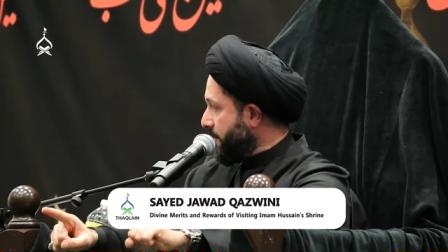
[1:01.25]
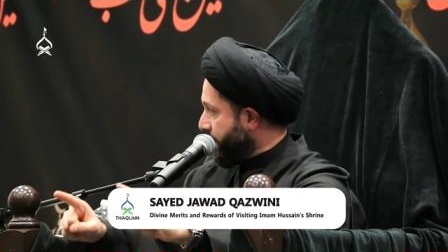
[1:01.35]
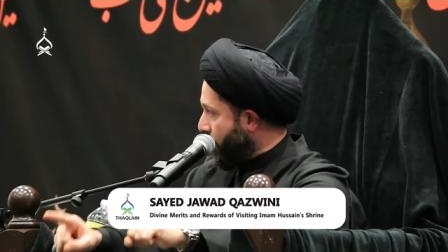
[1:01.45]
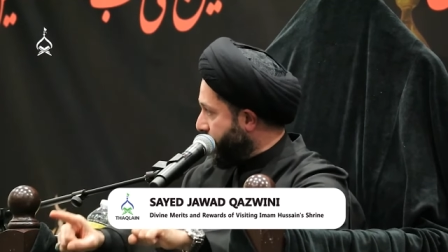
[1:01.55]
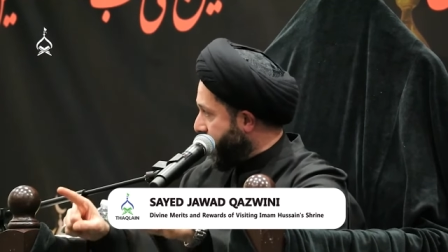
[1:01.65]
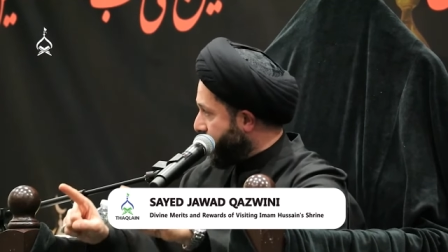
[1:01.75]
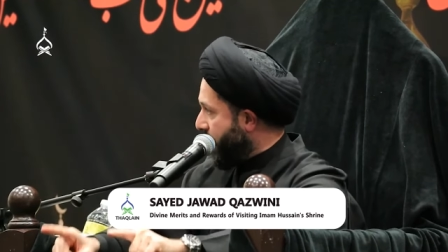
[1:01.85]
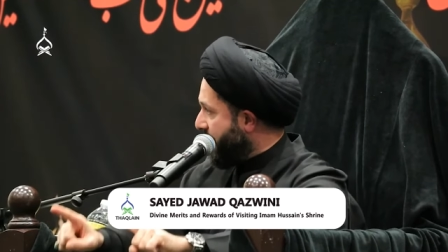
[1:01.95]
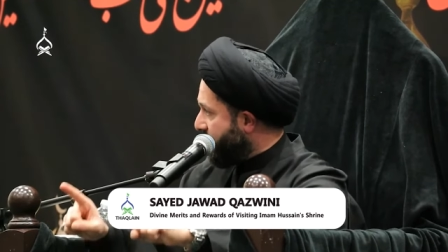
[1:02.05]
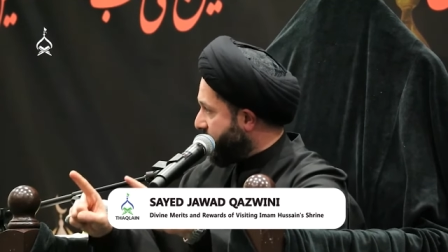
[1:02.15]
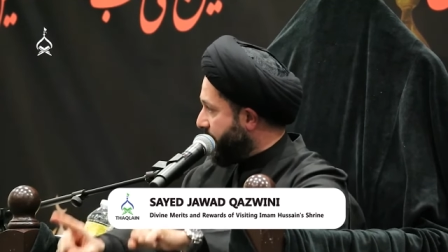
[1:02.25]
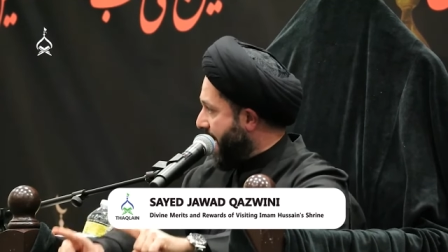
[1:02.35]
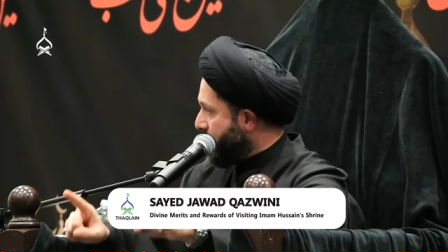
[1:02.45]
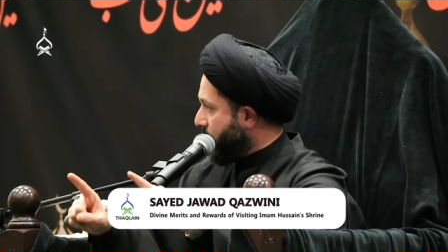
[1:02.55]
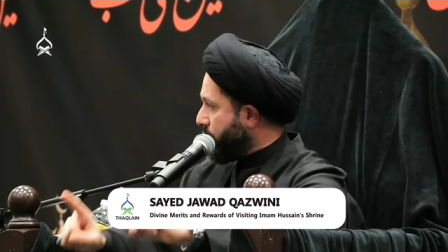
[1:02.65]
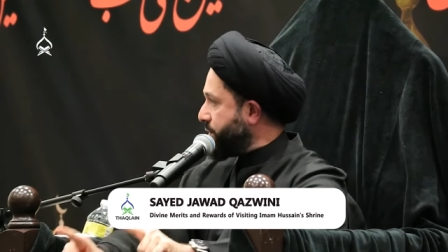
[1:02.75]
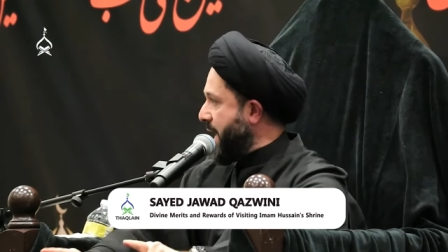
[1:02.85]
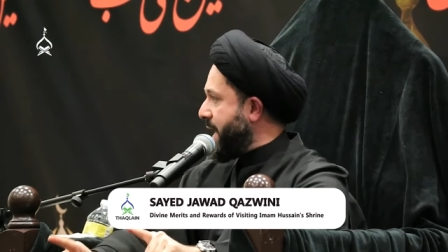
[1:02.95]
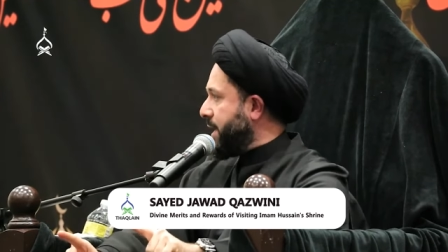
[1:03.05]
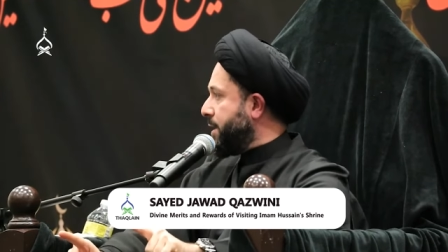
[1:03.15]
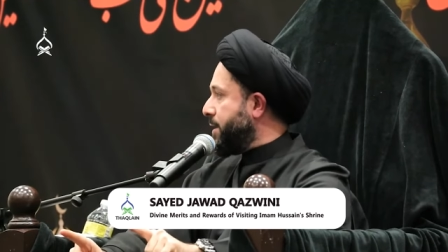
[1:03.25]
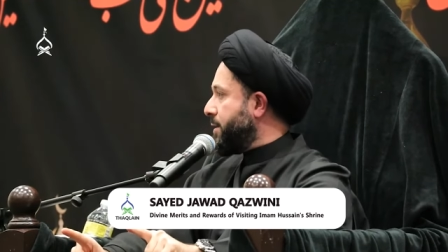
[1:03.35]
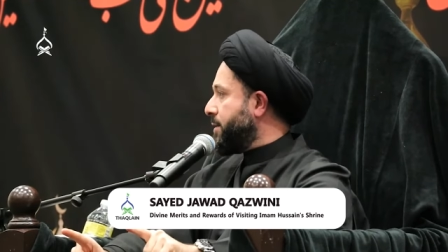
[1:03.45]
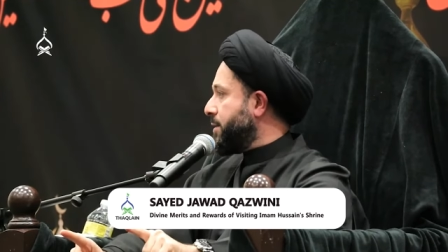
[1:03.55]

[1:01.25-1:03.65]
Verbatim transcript: for the grave of Imam al Hussein.